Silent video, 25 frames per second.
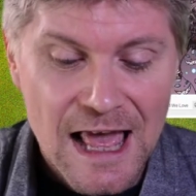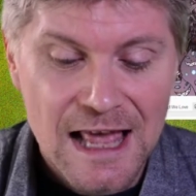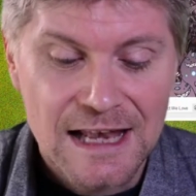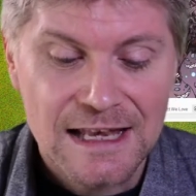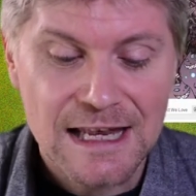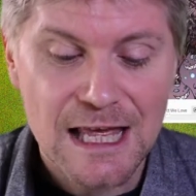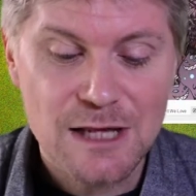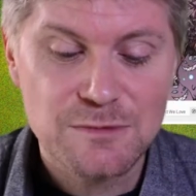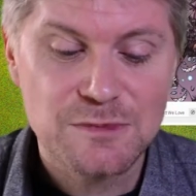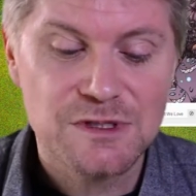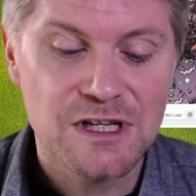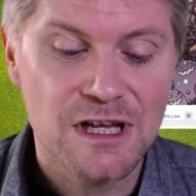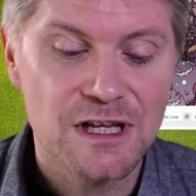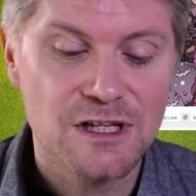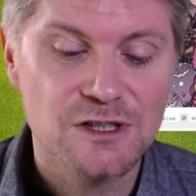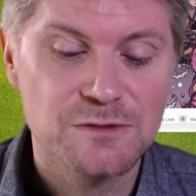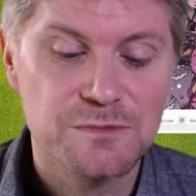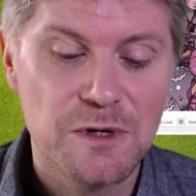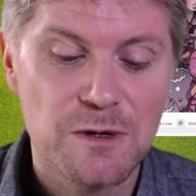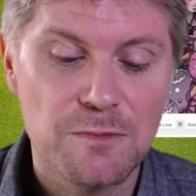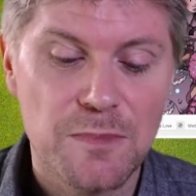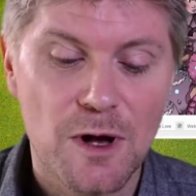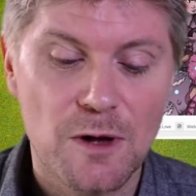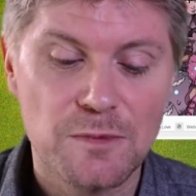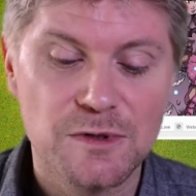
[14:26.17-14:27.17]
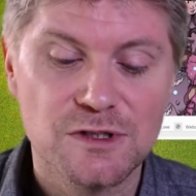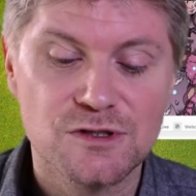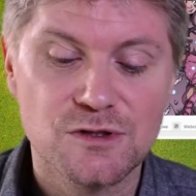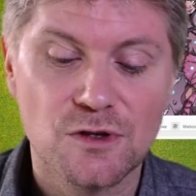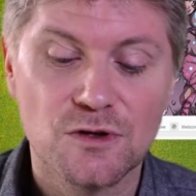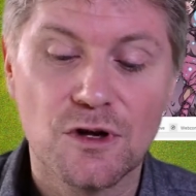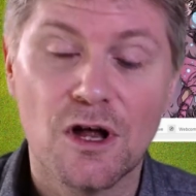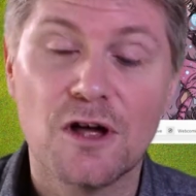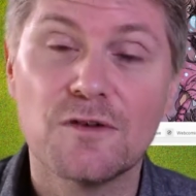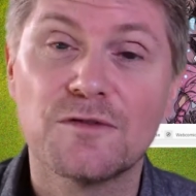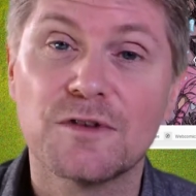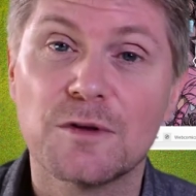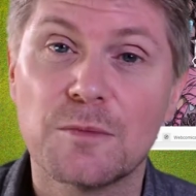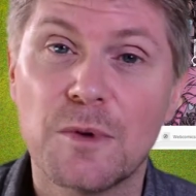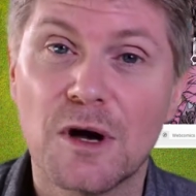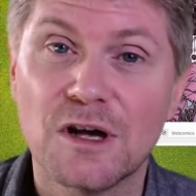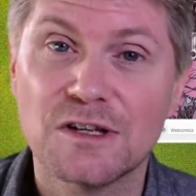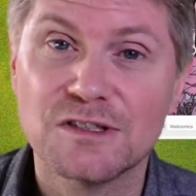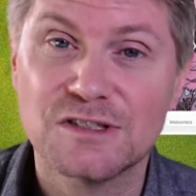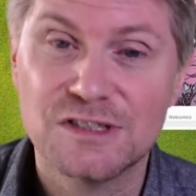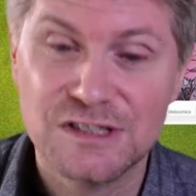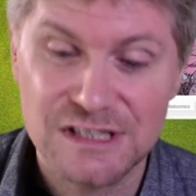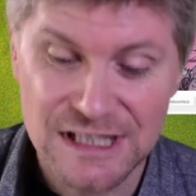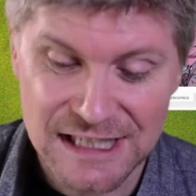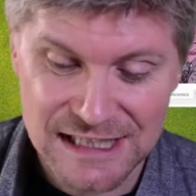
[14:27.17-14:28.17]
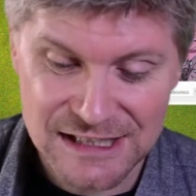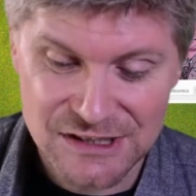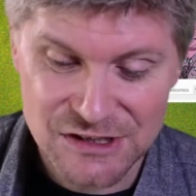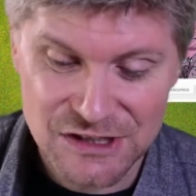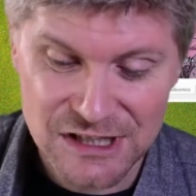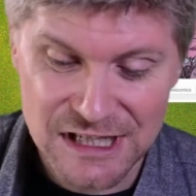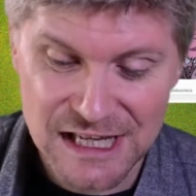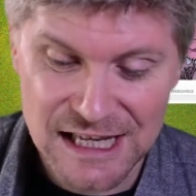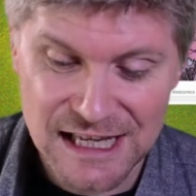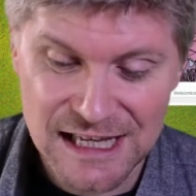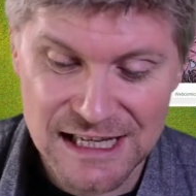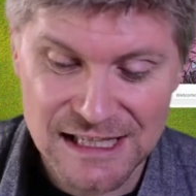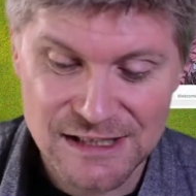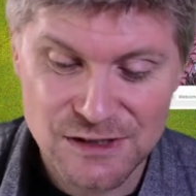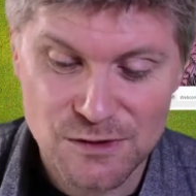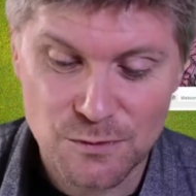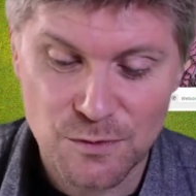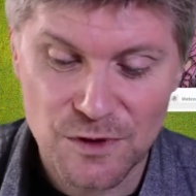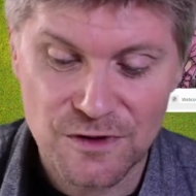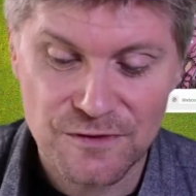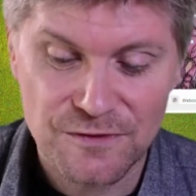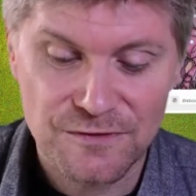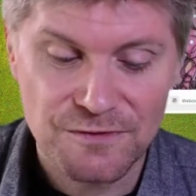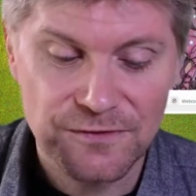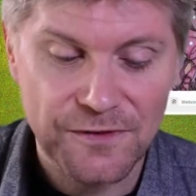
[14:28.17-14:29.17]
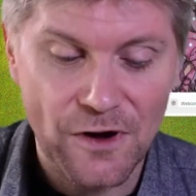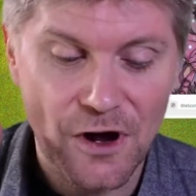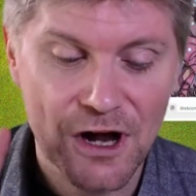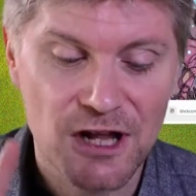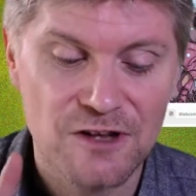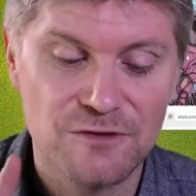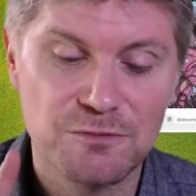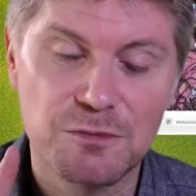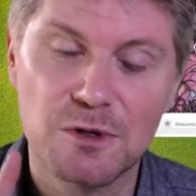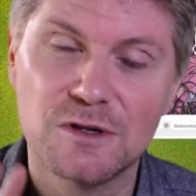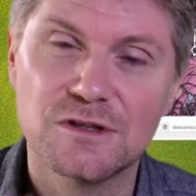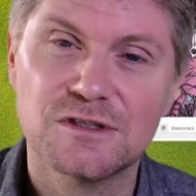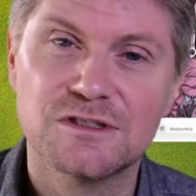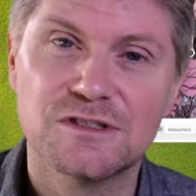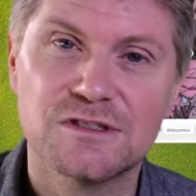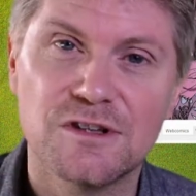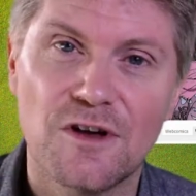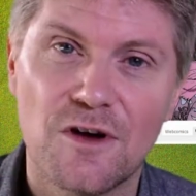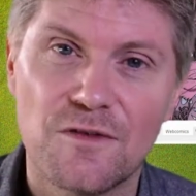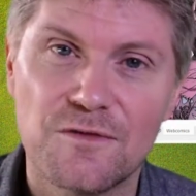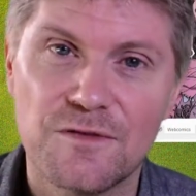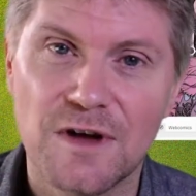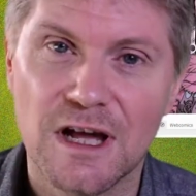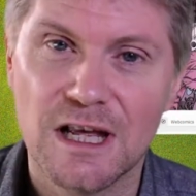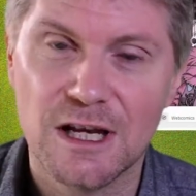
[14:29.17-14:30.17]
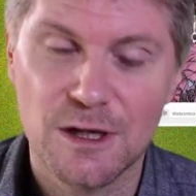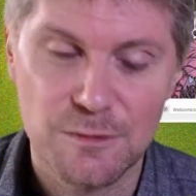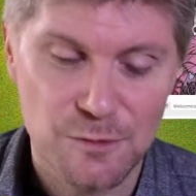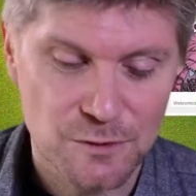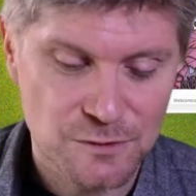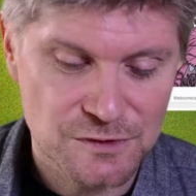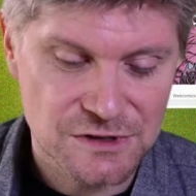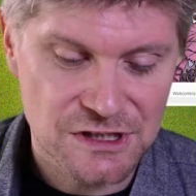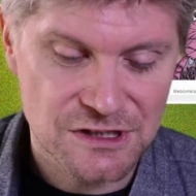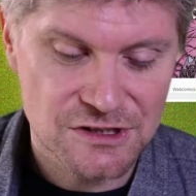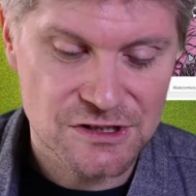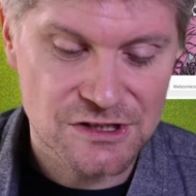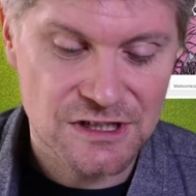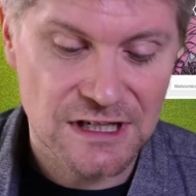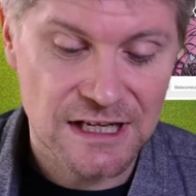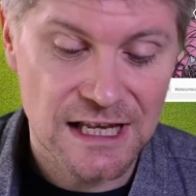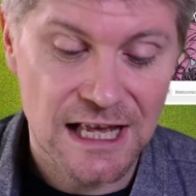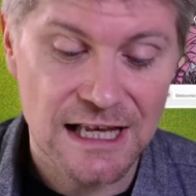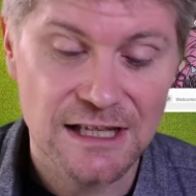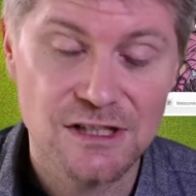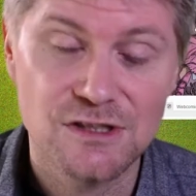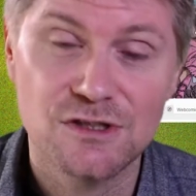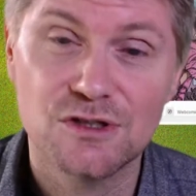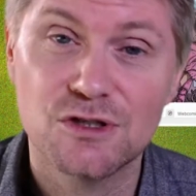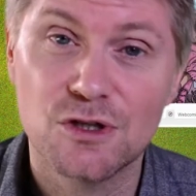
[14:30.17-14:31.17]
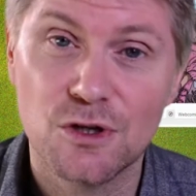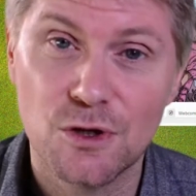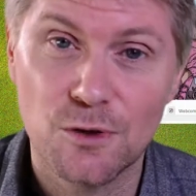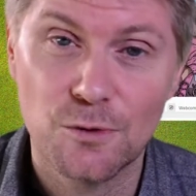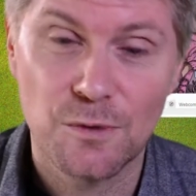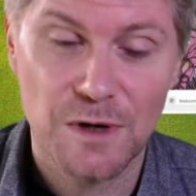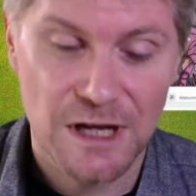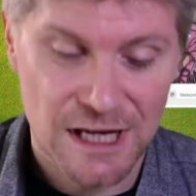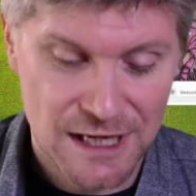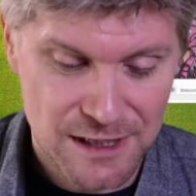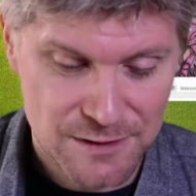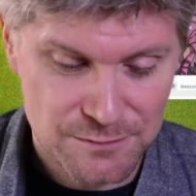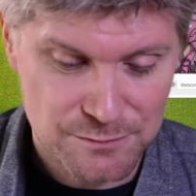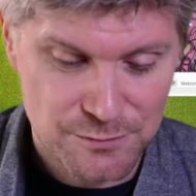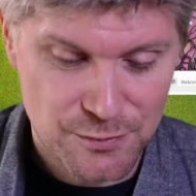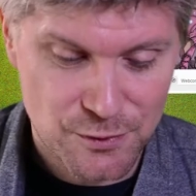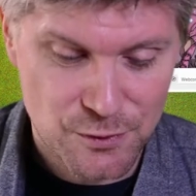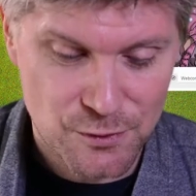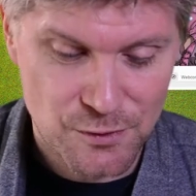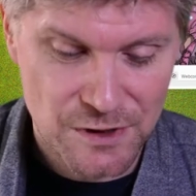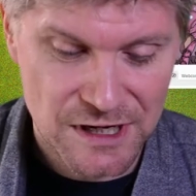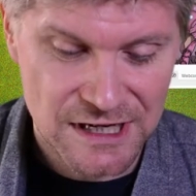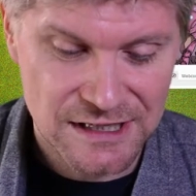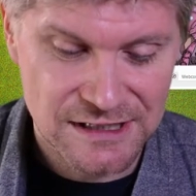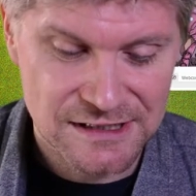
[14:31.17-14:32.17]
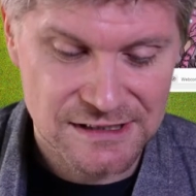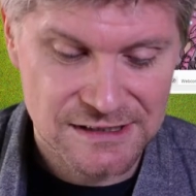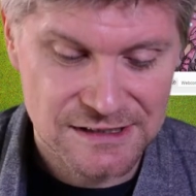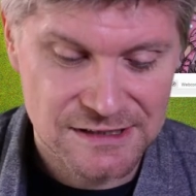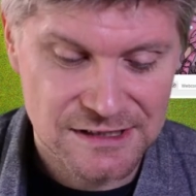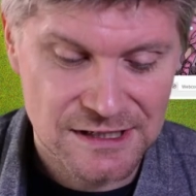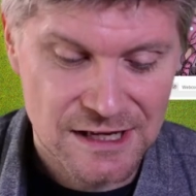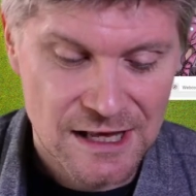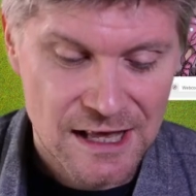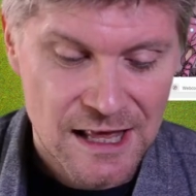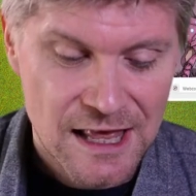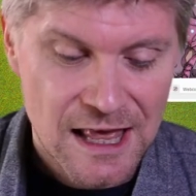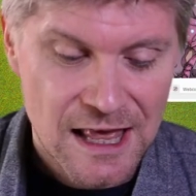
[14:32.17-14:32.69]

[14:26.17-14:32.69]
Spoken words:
Namesake has been published online for the past 6 years, with 5 books available digitally and 2 in print.